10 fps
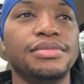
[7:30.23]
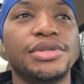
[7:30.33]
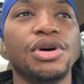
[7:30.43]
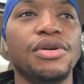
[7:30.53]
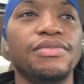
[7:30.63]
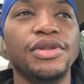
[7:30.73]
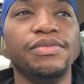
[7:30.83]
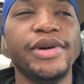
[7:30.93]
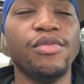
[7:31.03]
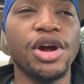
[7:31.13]
So
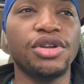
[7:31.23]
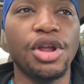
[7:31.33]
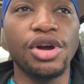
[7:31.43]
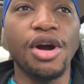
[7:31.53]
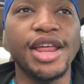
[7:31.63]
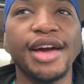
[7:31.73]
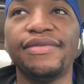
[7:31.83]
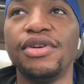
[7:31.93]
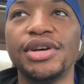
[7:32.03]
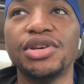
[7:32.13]
be working on the cardiac
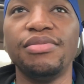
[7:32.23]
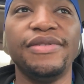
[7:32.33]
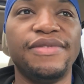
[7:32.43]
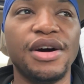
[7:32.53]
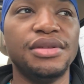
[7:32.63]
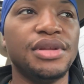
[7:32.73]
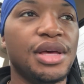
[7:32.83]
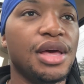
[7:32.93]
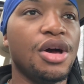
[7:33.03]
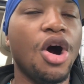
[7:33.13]
floor is going to be fun.
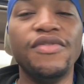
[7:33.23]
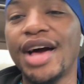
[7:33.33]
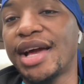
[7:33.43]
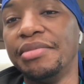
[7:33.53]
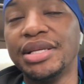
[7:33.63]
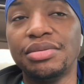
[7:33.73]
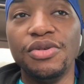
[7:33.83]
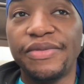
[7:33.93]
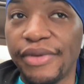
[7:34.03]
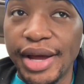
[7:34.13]
Hopefully I can meet some
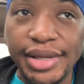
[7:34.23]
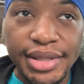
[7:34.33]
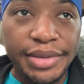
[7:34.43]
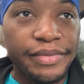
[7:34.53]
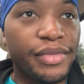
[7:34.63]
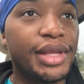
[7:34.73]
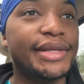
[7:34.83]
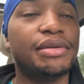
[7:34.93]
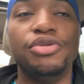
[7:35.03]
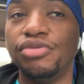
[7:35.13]
new friends,
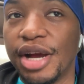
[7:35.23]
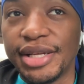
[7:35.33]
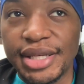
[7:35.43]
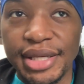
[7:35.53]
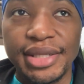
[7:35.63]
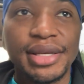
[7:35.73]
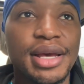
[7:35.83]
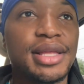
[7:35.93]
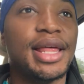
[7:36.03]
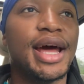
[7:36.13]
some new nurses
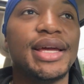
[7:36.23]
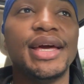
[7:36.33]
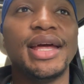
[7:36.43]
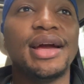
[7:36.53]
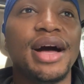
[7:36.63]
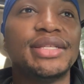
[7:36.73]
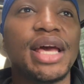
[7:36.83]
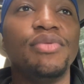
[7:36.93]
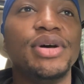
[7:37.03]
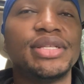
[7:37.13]
that I can get in
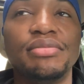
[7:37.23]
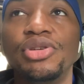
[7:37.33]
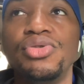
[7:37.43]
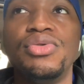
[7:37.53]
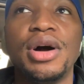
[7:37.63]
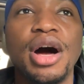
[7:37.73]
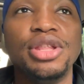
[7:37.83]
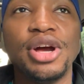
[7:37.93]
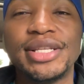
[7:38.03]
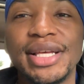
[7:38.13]
contact with, some new
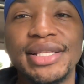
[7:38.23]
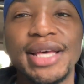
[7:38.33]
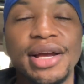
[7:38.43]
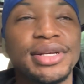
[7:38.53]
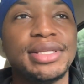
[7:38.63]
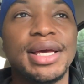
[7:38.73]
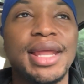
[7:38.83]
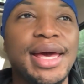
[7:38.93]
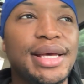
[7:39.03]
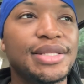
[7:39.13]
nursing tech or
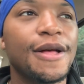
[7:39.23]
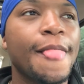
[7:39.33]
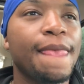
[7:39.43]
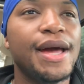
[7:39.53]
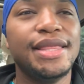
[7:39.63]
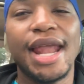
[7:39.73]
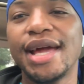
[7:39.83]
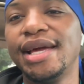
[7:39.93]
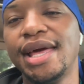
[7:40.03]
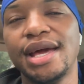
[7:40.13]
CNAs that
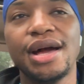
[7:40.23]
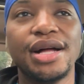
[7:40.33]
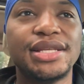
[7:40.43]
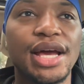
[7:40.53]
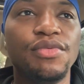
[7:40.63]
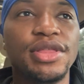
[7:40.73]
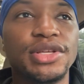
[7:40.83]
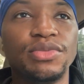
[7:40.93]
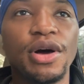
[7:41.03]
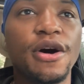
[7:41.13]
I can get in contact with
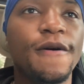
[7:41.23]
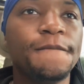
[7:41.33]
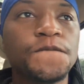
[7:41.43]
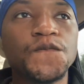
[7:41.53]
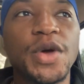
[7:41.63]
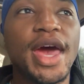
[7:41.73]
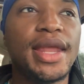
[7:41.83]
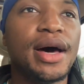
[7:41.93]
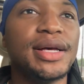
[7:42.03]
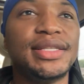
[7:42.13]
as well,
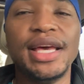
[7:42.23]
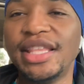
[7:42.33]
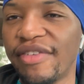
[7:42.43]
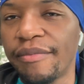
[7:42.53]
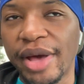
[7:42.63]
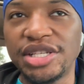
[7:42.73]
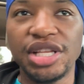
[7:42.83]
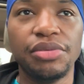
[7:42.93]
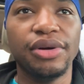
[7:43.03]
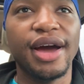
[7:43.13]
and see a different
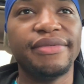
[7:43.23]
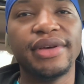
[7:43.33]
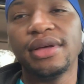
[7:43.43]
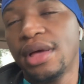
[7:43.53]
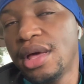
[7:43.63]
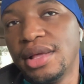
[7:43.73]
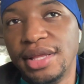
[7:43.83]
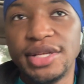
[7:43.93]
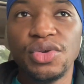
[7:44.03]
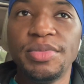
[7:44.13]
patient demographic.
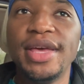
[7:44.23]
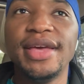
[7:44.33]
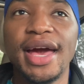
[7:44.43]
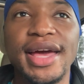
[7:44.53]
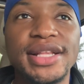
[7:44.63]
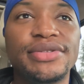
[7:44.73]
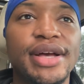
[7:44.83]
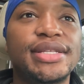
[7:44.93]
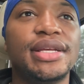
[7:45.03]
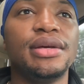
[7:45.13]
This will be an
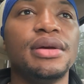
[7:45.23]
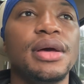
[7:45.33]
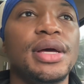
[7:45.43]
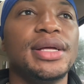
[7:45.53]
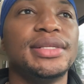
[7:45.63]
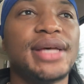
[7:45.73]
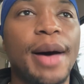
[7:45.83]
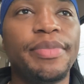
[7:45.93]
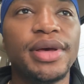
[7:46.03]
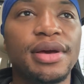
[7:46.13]
interesting
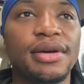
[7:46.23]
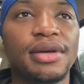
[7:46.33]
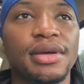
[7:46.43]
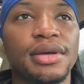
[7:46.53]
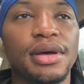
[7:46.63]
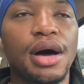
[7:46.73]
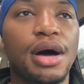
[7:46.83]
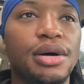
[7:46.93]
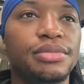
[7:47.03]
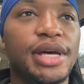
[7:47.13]
topic,
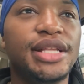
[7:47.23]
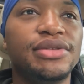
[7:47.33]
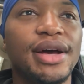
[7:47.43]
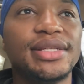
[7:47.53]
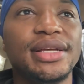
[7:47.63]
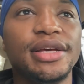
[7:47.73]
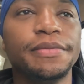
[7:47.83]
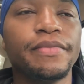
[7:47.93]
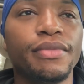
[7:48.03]
interesting